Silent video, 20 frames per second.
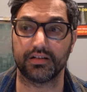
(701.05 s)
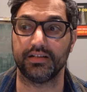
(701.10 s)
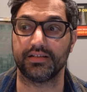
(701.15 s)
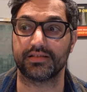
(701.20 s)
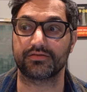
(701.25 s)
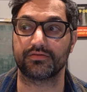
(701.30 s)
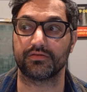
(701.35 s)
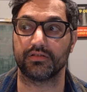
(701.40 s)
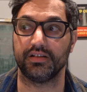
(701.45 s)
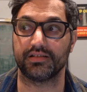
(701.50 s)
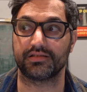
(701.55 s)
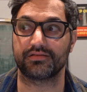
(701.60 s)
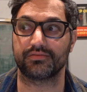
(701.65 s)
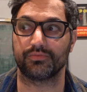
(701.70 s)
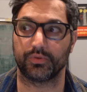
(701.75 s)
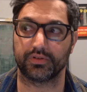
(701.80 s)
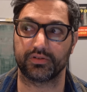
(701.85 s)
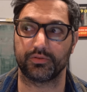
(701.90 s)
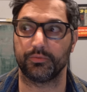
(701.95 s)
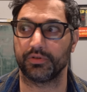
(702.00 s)
It's
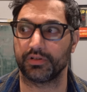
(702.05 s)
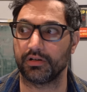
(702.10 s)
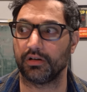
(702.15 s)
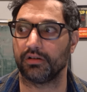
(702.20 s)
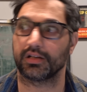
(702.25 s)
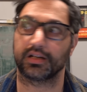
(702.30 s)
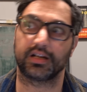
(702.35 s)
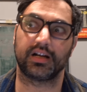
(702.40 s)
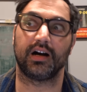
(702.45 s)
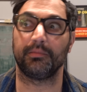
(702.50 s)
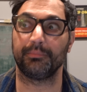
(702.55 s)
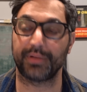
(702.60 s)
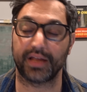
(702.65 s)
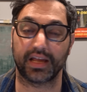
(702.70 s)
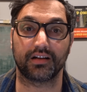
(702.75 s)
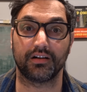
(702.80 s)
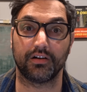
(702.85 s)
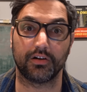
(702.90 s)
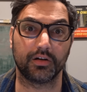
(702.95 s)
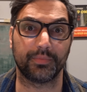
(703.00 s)
what you would call a
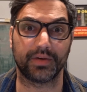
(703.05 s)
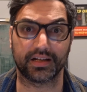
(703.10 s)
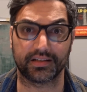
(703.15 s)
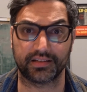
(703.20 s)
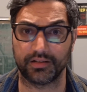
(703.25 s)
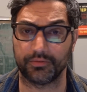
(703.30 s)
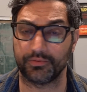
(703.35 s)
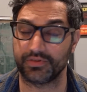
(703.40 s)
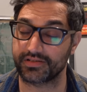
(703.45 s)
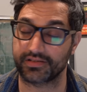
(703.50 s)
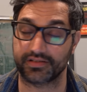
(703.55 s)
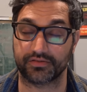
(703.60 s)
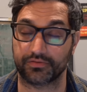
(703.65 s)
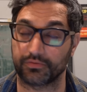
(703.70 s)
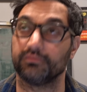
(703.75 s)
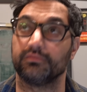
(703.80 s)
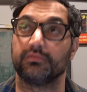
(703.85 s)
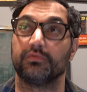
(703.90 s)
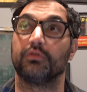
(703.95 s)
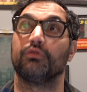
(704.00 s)
compact car back then, which is
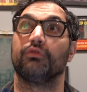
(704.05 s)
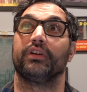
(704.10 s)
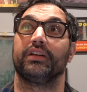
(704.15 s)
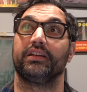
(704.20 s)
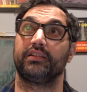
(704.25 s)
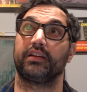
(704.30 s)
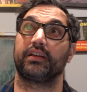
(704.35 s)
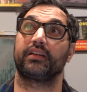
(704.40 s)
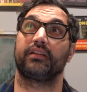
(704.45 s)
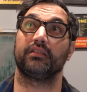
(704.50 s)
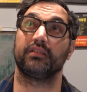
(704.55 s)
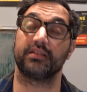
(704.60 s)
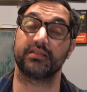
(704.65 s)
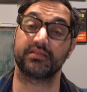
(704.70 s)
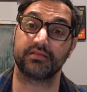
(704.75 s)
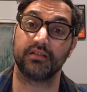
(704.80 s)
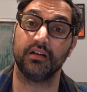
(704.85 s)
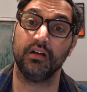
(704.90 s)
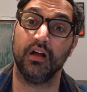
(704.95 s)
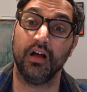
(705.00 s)
ridiculous.